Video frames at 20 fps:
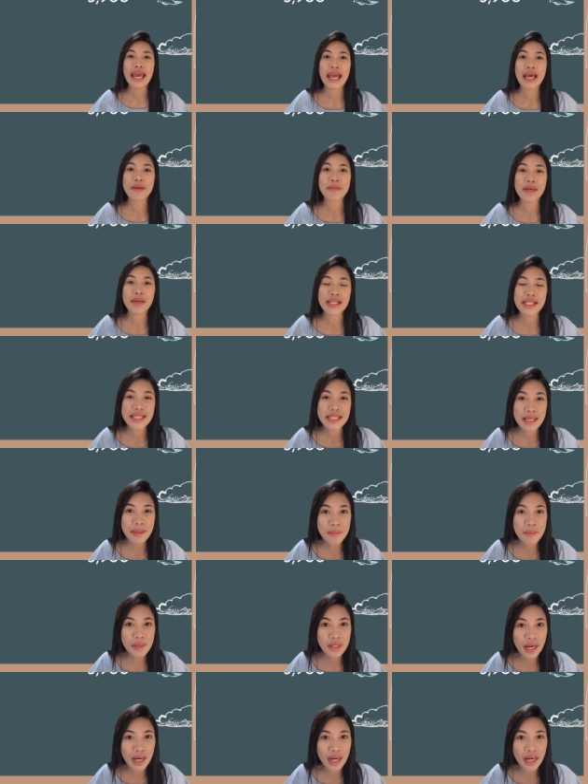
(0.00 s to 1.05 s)
and my SIM
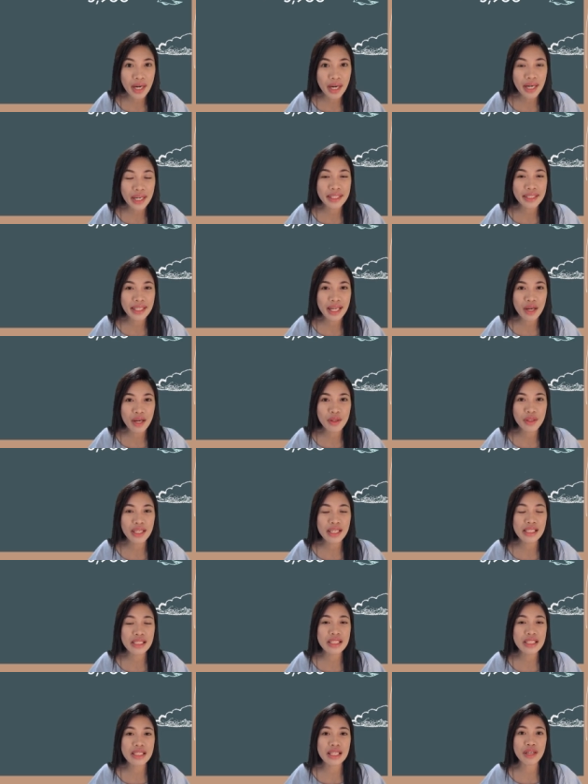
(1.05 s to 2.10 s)
card, now that
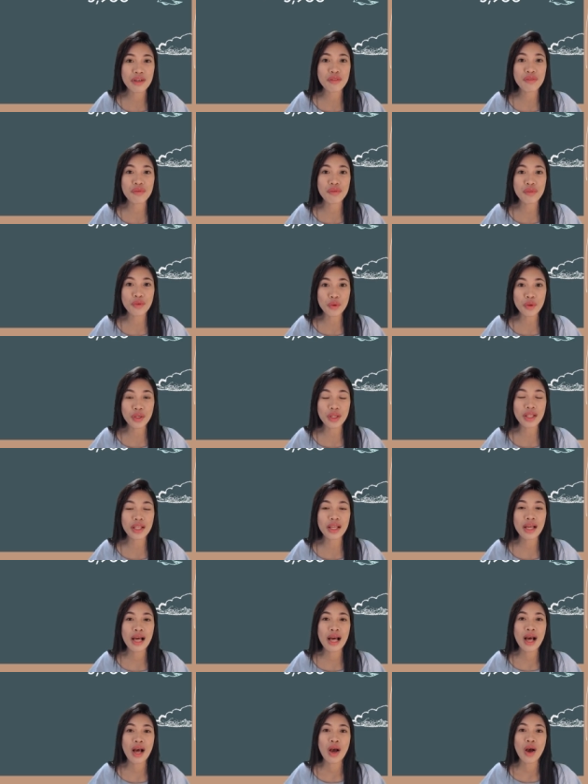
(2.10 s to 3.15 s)
it's like full
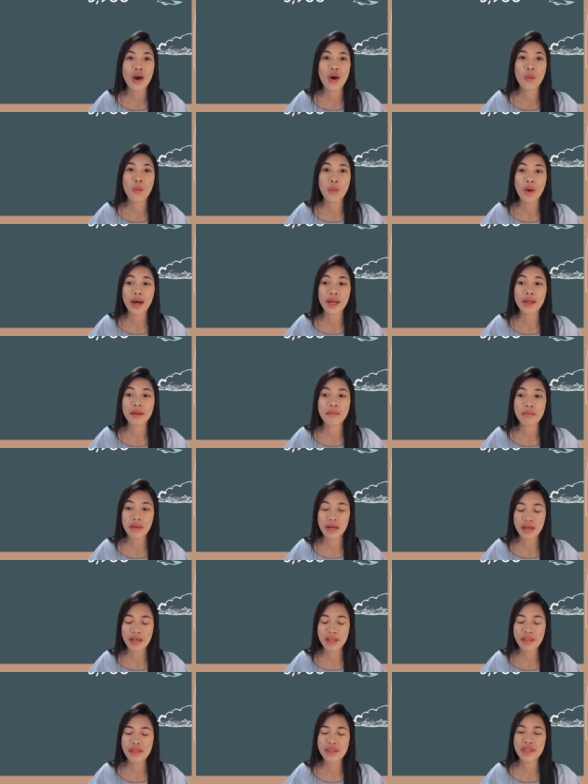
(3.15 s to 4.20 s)
one
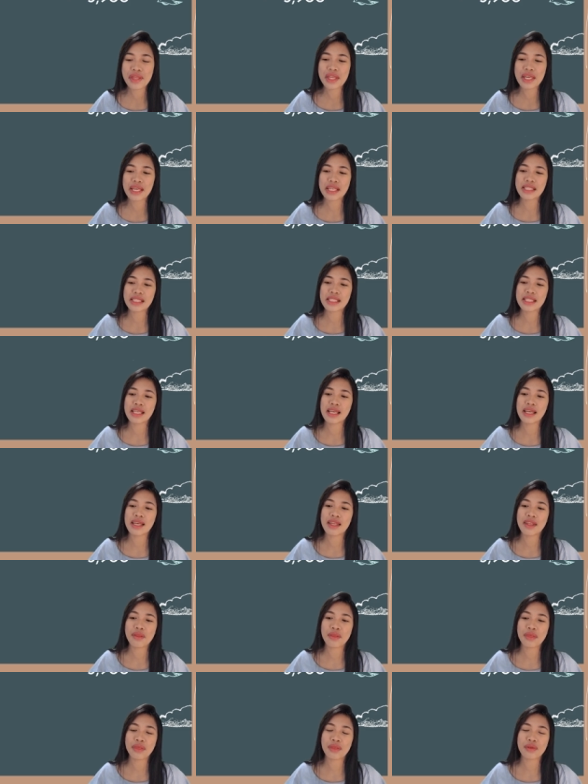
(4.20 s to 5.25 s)
month, it's
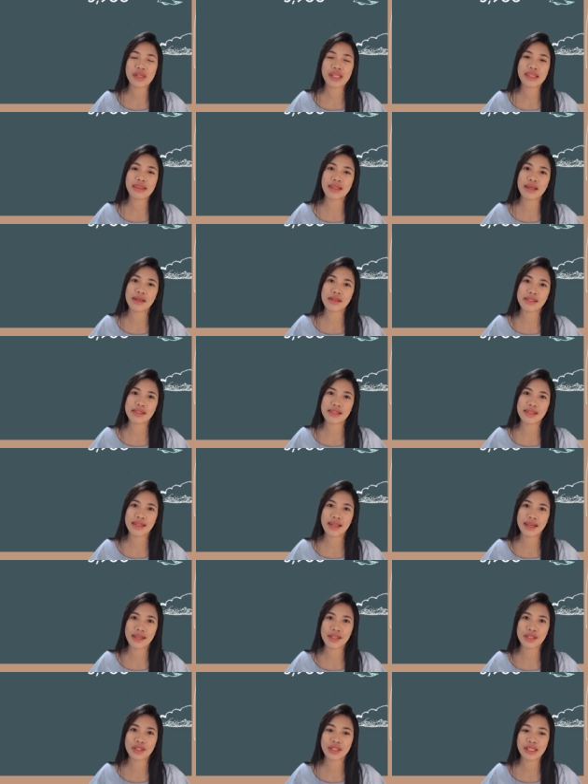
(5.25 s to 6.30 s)
three thousand
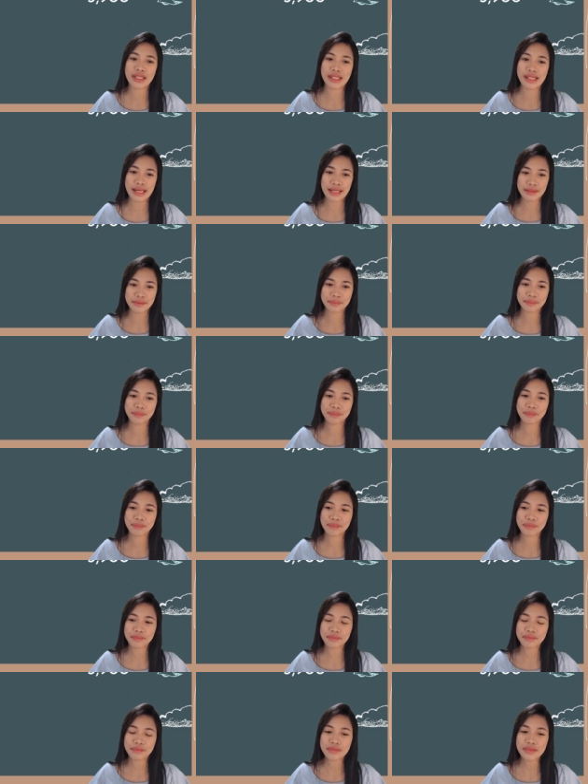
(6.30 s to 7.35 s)
nine hundred yen.
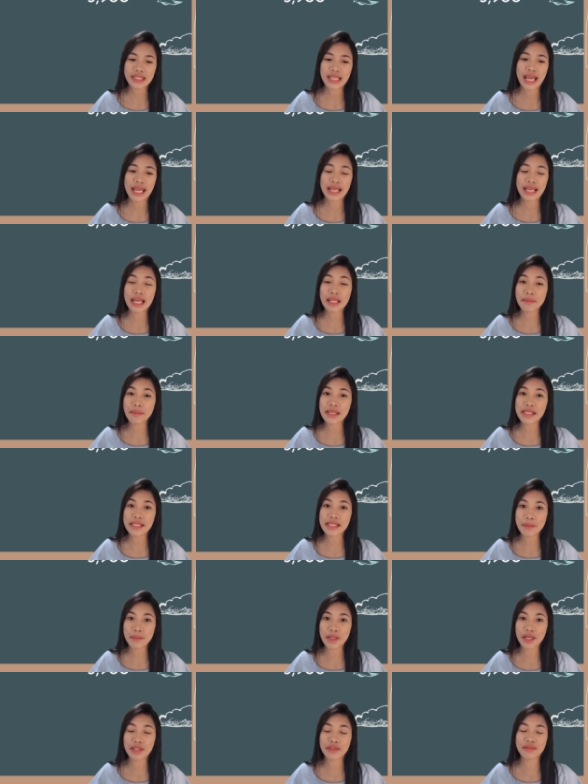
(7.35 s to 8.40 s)
I got my
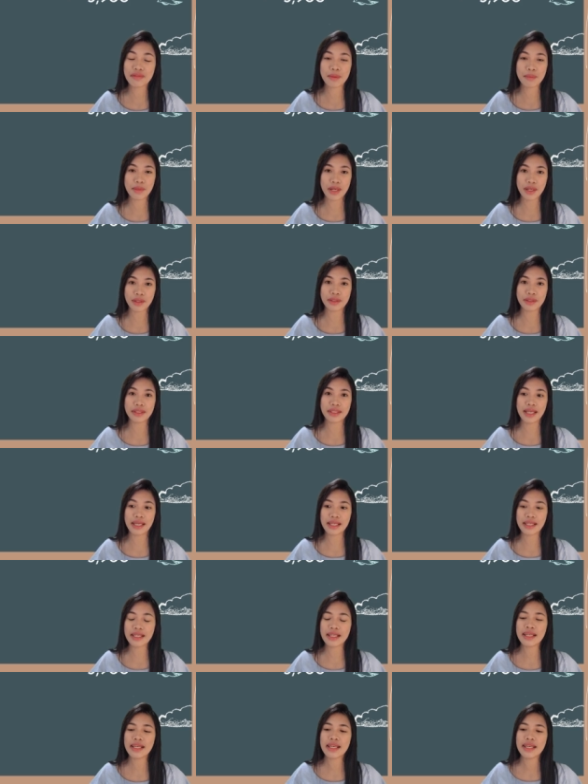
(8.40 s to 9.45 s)
SIM card from
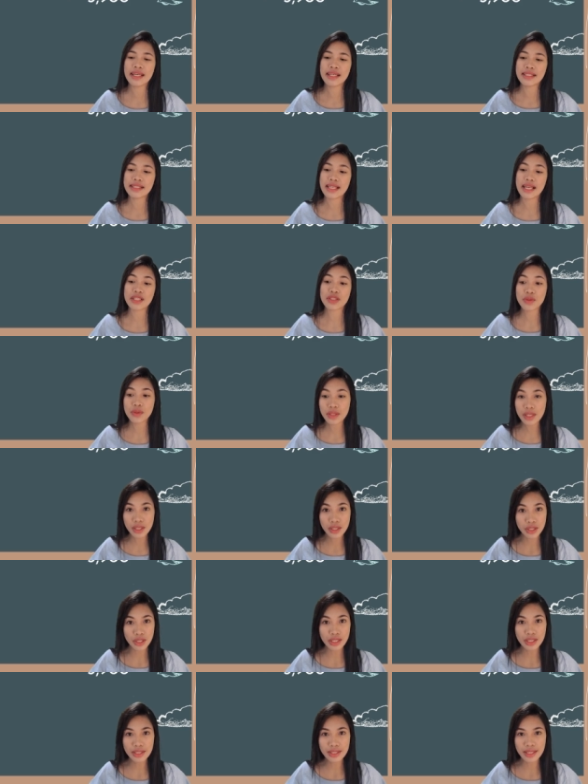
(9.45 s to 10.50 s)
Rakuten. Actually
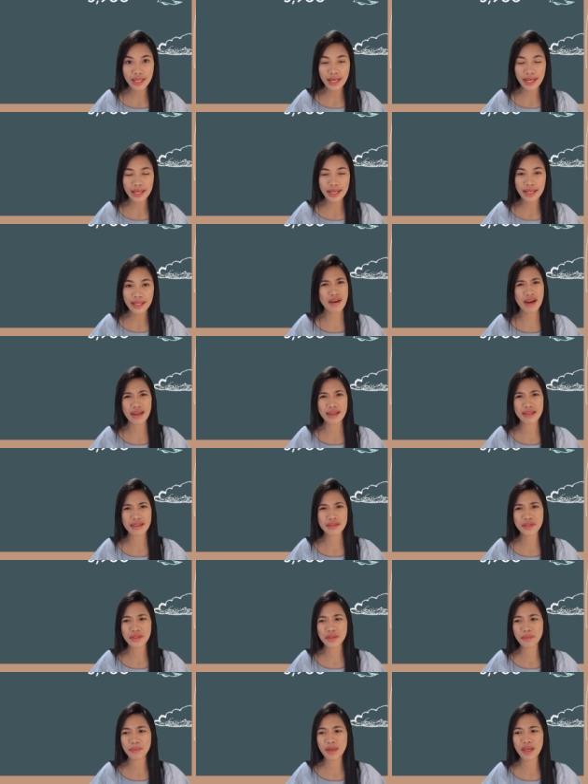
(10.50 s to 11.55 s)
good and fine
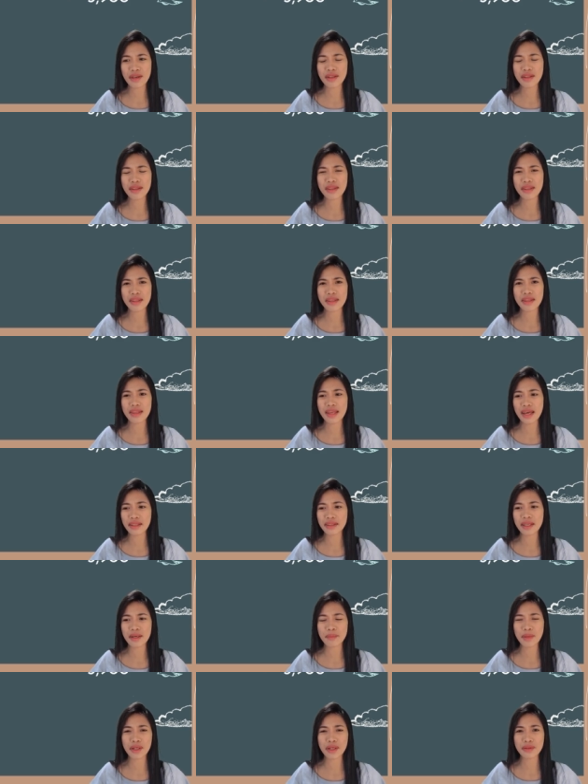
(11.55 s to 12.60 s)
to pay that
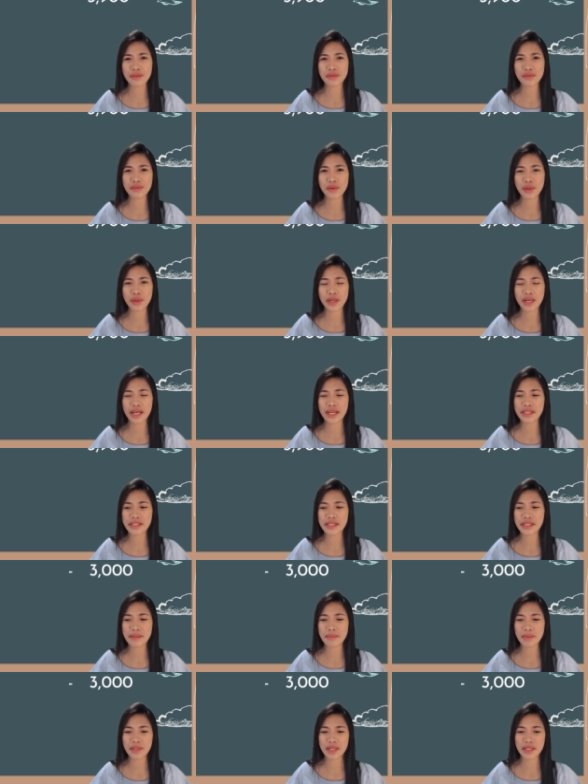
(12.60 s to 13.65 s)
amount for a
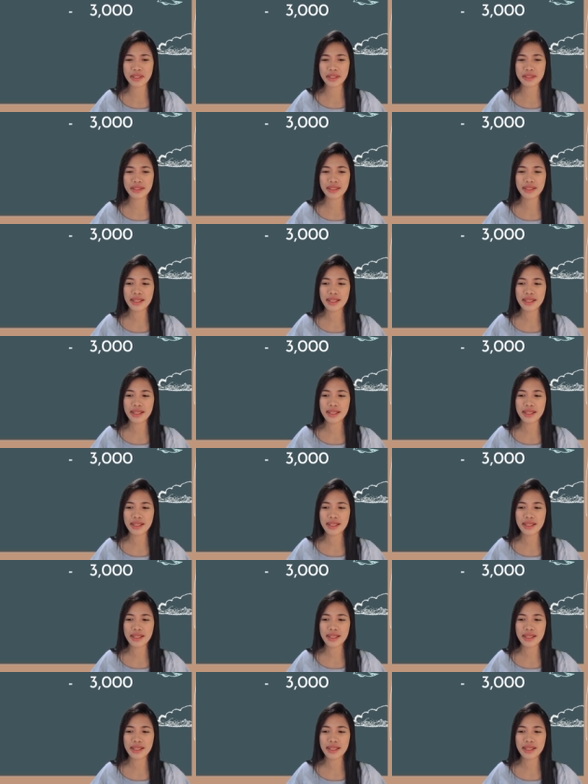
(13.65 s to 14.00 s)
SIM card.